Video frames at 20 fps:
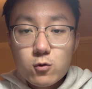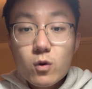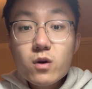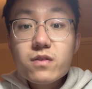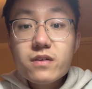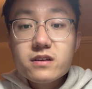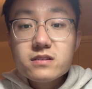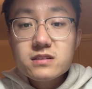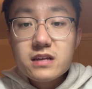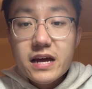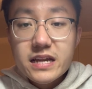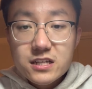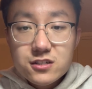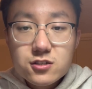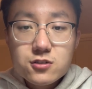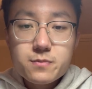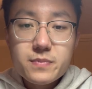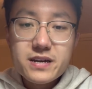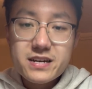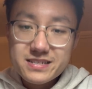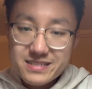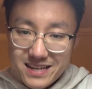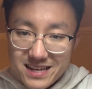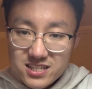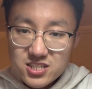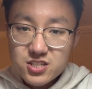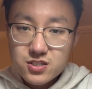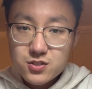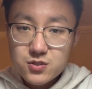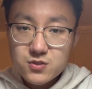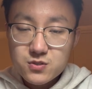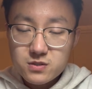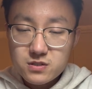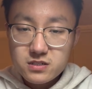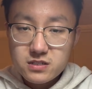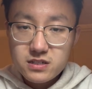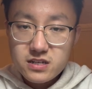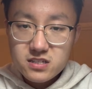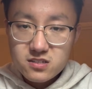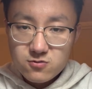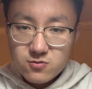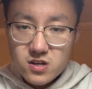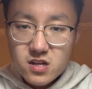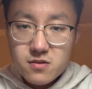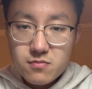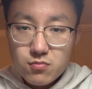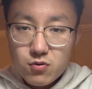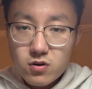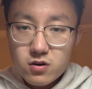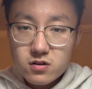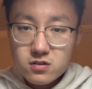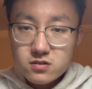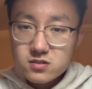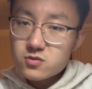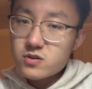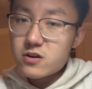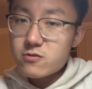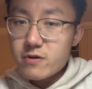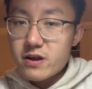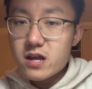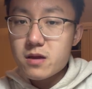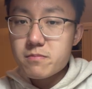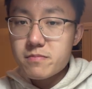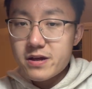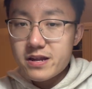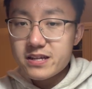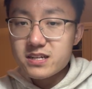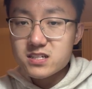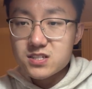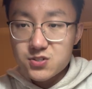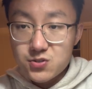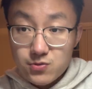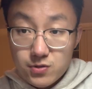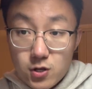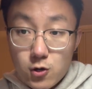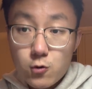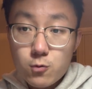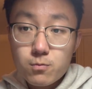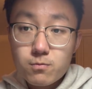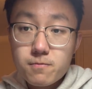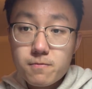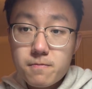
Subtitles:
what things I need to pay attention to. It's really important, so I recommend it to you.